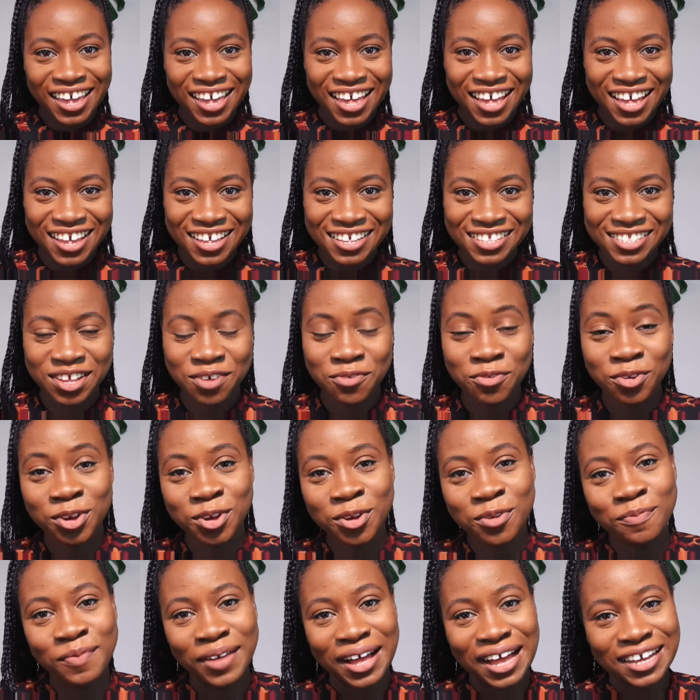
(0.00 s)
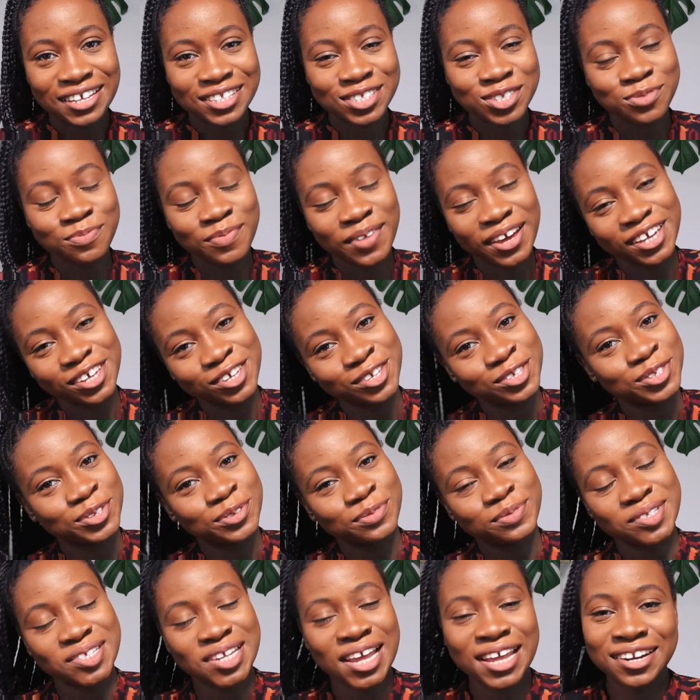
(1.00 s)
guys, welcome back to my
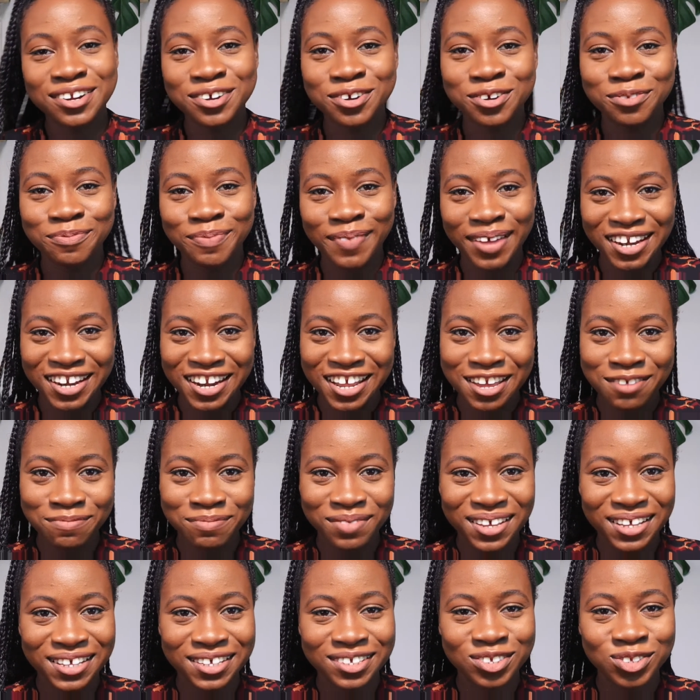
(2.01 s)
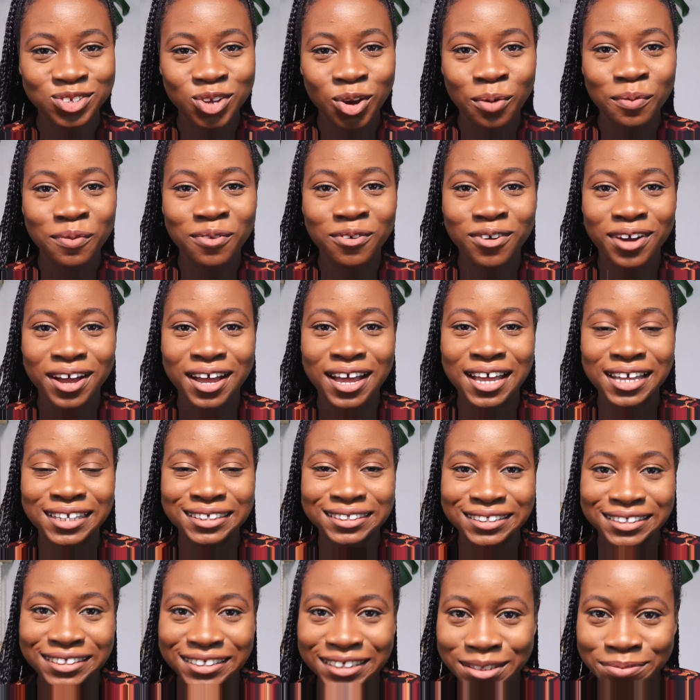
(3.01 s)
YouTube channel. My name is Tomiwa
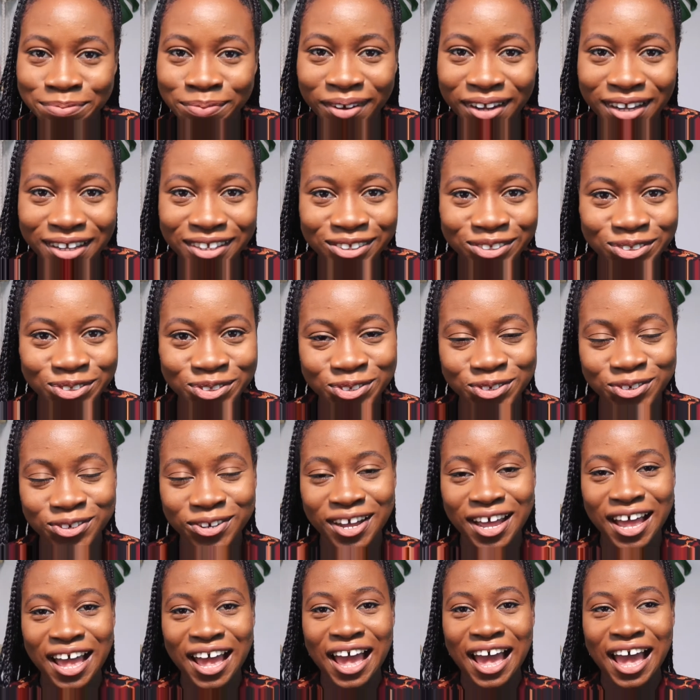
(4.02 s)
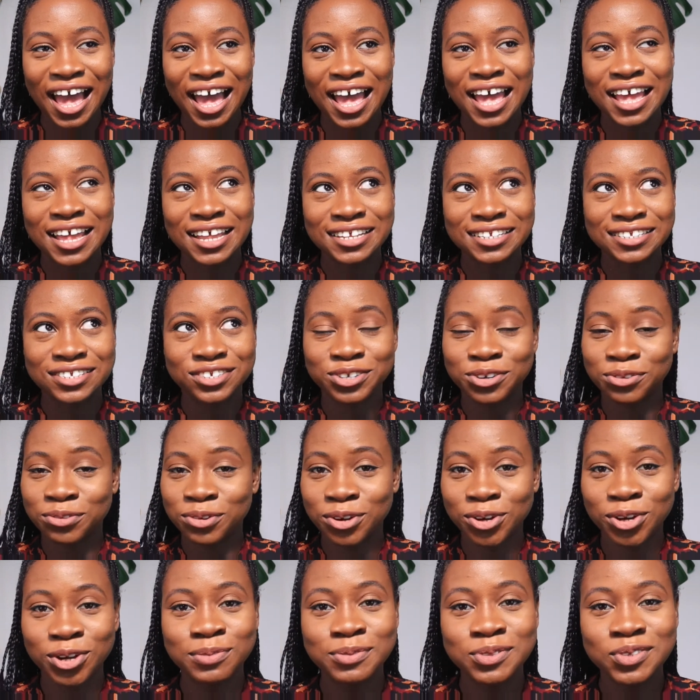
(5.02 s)
Adebanjo and you're
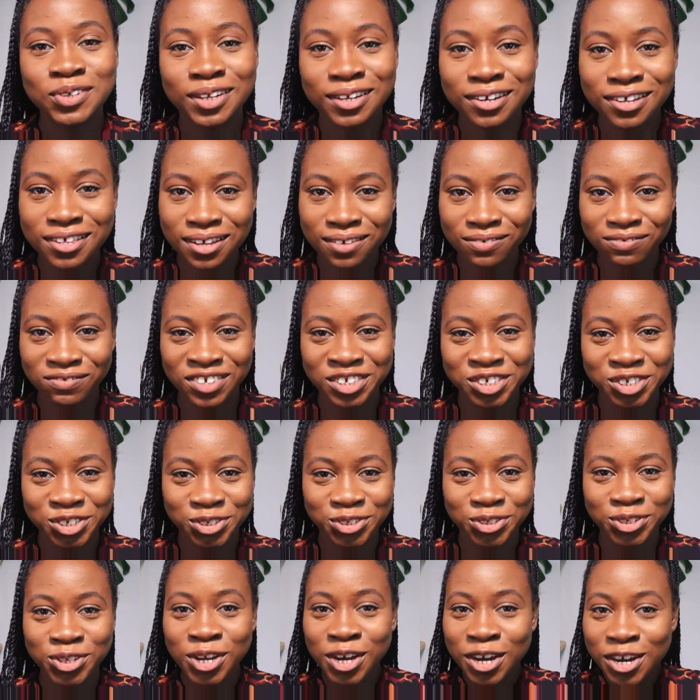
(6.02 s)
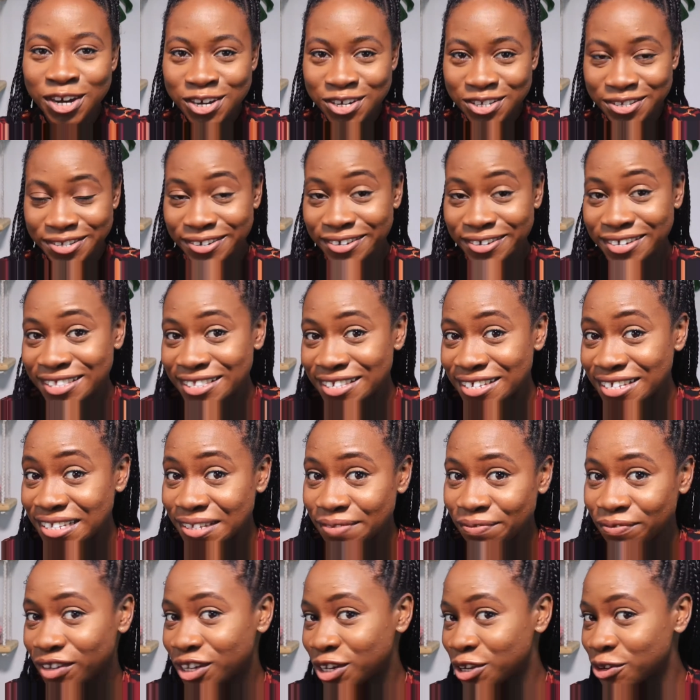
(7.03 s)
welcome to another video. So in this
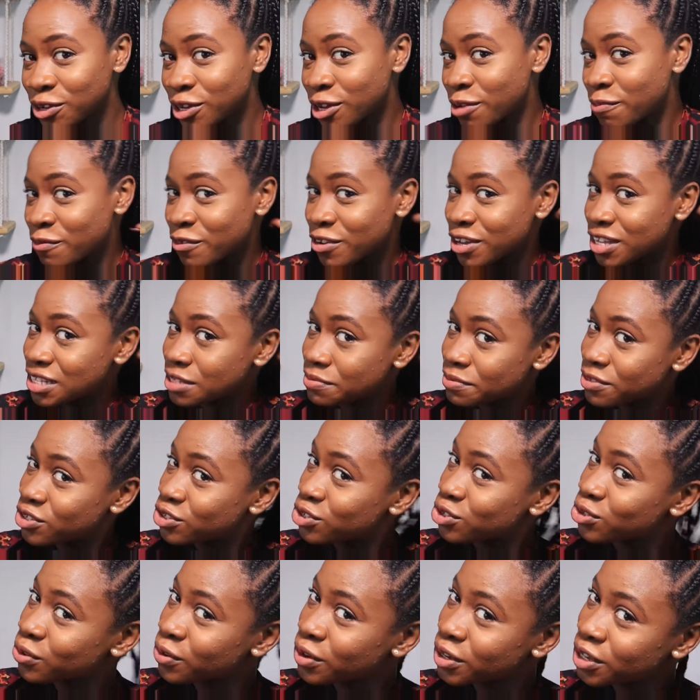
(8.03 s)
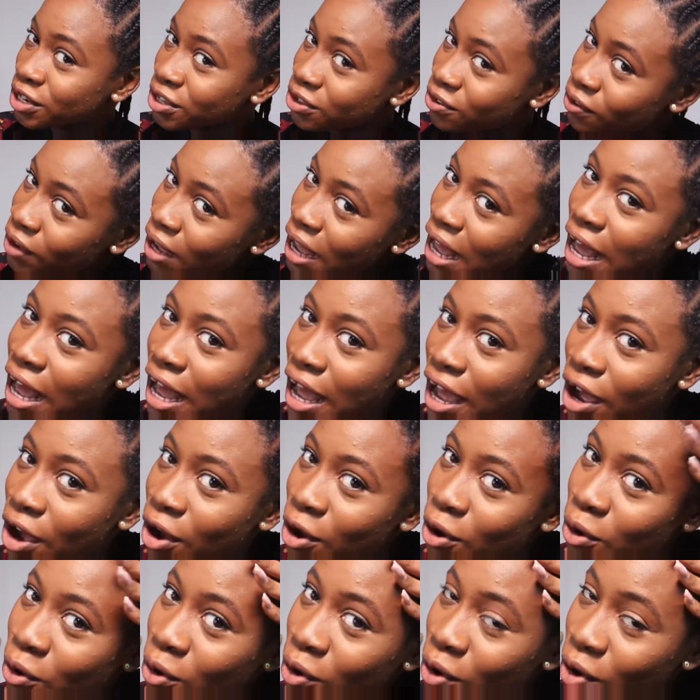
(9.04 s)
video, I'm going to be showing you how